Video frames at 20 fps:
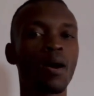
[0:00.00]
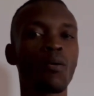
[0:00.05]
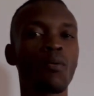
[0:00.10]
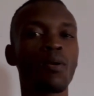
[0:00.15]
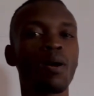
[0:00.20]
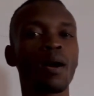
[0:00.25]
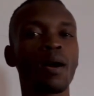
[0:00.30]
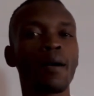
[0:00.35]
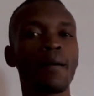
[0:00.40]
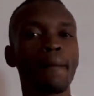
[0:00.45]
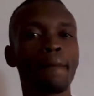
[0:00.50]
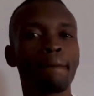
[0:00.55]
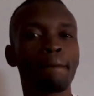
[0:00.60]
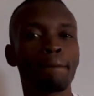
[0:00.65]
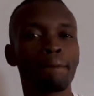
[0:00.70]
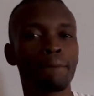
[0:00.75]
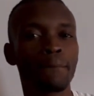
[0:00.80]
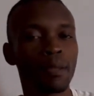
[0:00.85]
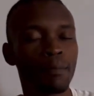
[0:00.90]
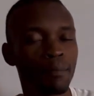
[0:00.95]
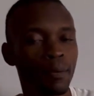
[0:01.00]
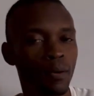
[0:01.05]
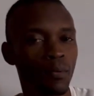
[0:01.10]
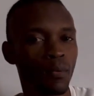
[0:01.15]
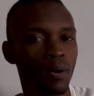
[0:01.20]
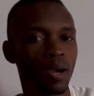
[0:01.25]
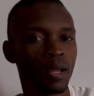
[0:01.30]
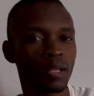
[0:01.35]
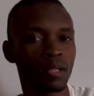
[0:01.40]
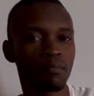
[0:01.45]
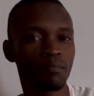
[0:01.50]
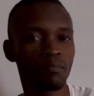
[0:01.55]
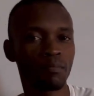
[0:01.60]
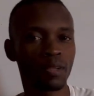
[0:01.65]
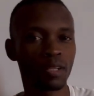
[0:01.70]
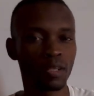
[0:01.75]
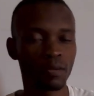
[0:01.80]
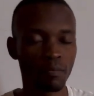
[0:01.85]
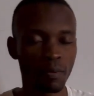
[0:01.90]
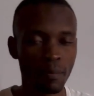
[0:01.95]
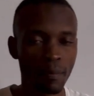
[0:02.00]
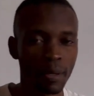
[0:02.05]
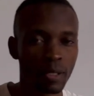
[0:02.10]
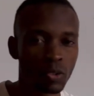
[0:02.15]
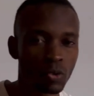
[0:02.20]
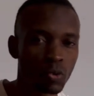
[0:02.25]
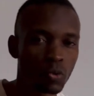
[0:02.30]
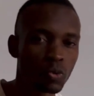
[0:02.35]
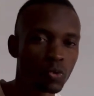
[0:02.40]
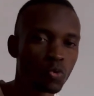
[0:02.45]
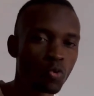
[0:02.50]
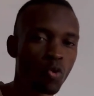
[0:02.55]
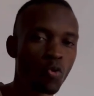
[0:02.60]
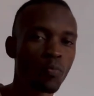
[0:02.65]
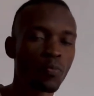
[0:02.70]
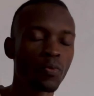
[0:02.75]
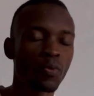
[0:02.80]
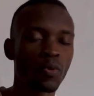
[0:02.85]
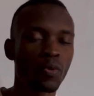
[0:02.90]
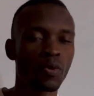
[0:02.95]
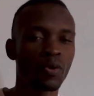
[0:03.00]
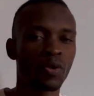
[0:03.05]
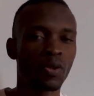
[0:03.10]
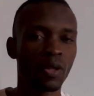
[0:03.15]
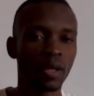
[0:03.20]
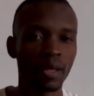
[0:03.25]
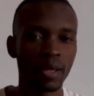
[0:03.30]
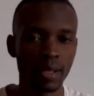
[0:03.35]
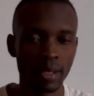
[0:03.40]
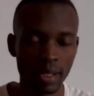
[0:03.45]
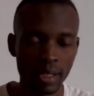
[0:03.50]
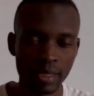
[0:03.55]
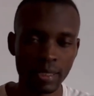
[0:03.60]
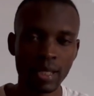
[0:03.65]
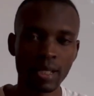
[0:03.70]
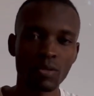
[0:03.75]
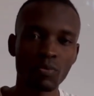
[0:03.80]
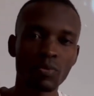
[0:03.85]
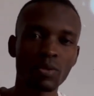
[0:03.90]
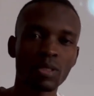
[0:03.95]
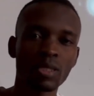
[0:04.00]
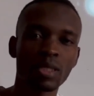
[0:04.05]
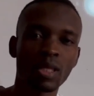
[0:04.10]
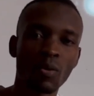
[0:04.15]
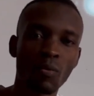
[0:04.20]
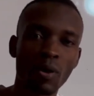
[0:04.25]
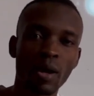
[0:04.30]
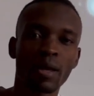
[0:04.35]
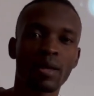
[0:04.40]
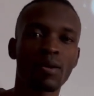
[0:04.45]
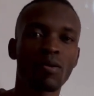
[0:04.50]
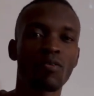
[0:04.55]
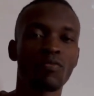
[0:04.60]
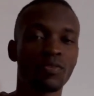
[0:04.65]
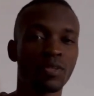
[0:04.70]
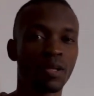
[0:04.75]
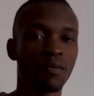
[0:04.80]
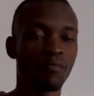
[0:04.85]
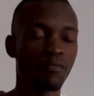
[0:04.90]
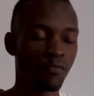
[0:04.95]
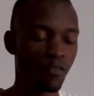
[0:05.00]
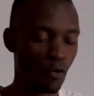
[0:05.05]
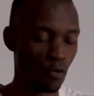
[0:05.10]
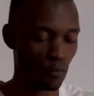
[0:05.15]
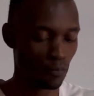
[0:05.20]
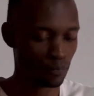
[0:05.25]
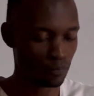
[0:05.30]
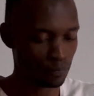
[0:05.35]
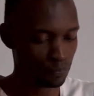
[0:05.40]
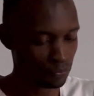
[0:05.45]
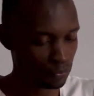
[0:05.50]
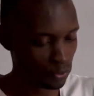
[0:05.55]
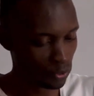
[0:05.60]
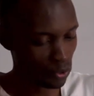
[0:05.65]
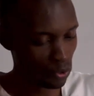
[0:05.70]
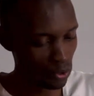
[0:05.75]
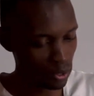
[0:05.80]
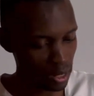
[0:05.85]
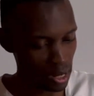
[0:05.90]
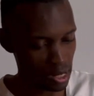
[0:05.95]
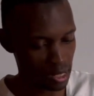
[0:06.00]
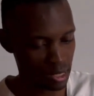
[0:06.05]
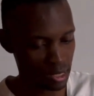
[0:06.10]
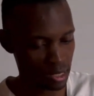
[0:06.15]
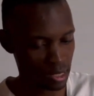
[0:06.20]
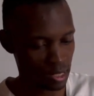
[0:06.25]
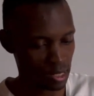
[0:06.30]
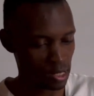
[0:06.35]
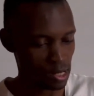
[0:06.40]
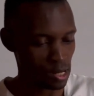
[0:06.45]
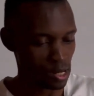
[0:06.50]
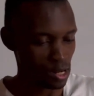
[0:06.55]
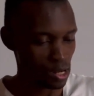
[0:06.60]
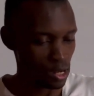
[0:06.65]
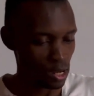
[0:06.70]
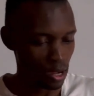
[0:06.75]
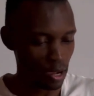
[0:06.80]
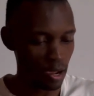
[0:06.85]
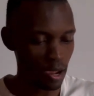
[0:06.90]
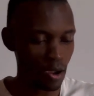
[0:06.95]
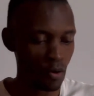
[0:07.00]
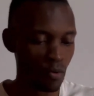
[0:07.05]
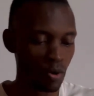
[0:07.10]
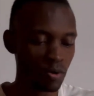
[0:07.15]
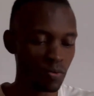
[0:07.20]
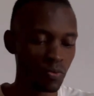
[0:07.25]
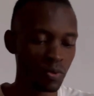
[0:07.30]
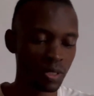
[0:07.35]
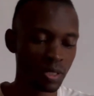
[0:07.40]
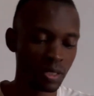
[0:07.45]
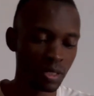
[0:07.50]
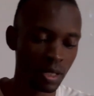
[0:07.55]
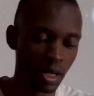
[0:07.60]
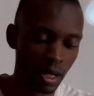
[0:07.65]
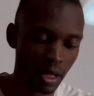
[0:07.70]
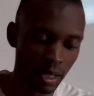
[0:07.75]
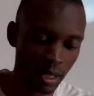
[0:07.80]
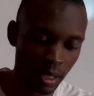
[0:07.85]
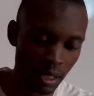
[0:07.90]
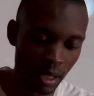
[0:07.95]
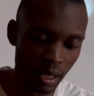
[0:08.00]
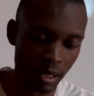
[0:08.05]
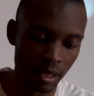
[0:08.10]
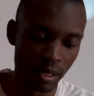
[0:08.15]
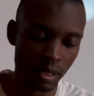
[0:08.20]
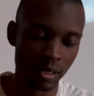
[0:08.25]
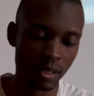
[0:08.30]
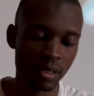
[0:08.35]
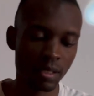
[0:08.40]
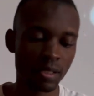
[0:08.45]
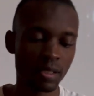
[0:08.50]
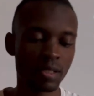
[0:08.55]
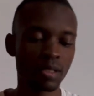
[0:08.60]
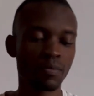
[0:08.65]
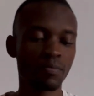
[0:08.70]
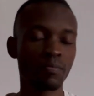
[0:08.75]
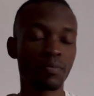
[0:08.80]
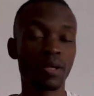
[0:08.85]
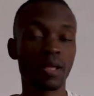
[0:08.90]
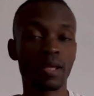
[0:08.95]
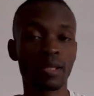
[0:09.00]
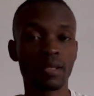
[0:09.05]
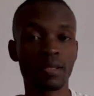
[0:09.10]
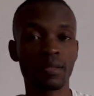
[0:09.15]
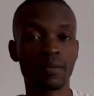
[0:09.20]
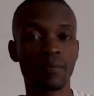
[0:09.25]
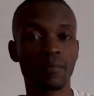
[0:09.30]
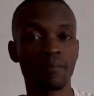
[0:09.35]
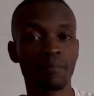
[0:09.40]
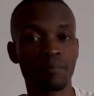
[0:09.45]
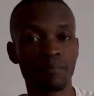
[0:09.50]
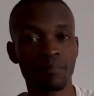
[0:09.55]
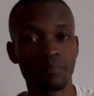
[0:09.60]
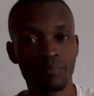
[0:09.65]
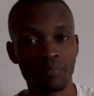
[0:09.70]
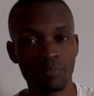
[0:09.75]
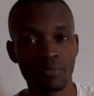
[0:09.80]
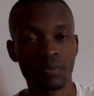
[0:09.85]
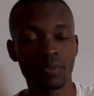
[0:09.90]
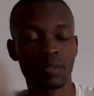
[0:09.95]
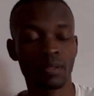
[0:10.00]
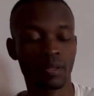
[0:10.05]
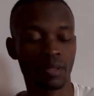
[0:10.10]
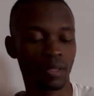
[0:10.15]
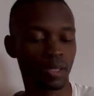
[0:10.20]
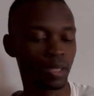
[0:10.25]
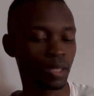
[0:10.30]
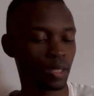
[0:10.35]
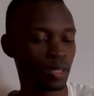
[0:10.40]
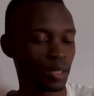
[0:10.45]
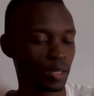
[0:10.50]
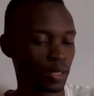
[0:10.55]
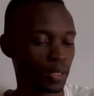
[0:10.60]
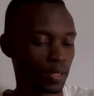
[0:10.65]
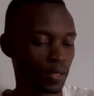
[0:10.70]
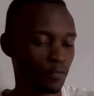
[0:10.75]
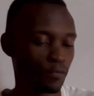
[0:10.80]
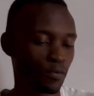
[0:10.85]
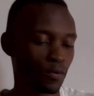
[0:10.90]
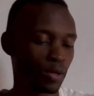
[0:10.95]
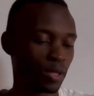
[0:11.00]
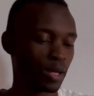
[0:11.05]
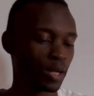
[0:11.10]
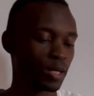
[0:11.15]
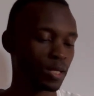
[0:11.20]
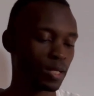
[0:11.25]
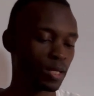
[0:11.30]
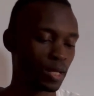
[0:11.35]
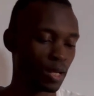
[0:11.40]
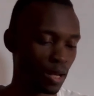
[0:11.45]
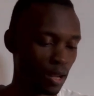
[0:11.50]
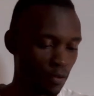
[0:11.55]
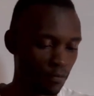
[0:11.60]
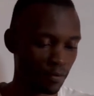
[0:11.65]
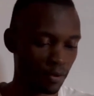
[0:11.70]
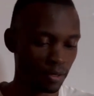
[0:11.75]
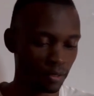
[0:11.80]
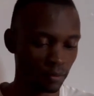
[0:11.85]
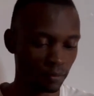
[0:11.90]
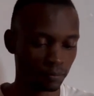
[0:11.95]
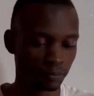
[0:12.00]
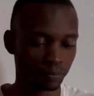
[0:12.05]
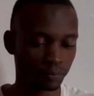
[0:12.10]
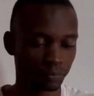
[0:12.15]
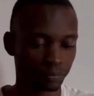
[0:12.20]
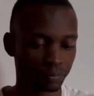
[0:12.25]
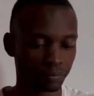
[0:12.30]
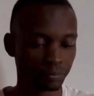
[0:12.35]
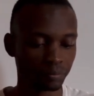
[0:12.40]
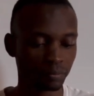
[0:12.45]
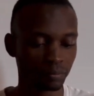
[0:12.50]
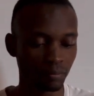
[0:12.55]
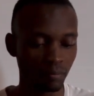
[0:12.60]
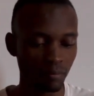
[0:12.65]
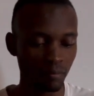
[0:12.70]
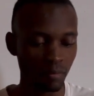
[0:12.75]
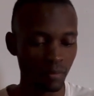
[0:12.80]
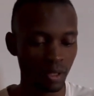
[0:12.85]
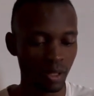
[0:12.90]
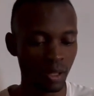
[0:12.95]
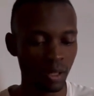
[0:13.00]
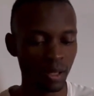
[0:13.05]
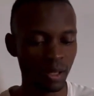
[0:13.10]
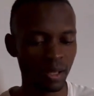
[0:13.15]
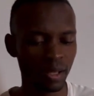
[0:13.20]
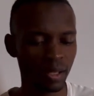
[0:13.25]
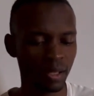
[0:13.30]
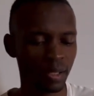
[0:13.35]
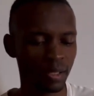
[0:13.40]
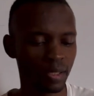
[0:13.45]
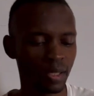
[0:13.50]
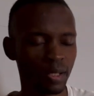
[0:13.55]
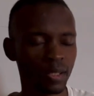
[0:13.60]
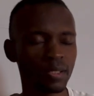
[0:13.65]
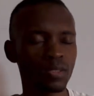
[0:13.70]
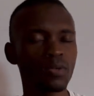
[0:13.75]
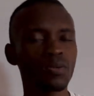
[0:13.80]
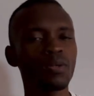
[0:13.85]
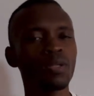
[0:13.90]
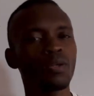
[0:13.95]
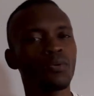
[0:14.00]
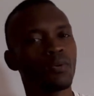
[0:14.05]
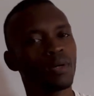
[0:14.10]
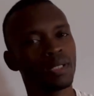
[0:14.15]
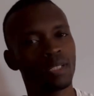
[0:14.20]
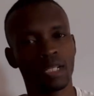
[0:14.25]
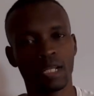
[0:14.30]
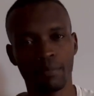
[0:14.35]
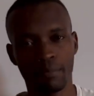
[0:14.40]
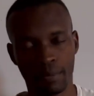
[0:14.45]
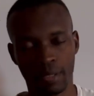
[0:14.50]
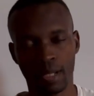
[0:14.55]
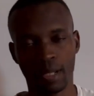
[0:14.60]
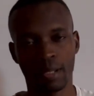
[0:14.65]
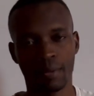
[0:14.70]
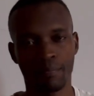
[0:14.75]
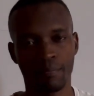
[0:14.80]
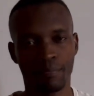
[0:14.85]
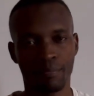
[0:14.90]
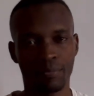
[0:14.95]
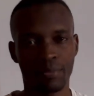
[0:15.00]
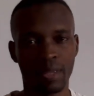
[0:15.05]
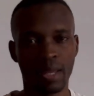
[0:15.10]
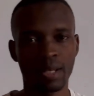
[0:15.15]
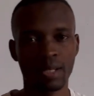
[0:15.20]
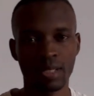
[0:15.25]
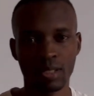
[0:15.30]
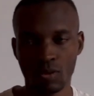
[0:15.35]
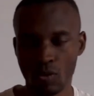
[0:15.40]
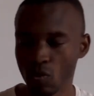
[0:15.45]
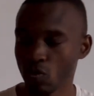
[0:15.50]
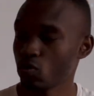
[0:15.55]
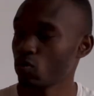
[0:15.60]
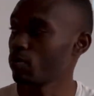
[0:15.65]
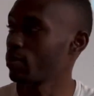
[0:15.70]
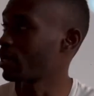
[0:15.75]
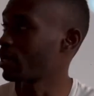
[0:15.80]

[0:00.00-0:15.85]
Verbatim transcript: our um, paper 1 and, and paper 2 scope uh, let's start with the work of term 4 all right uh, when we check a teaching plan uh, for grade 11 uh, there is only one chapter that is going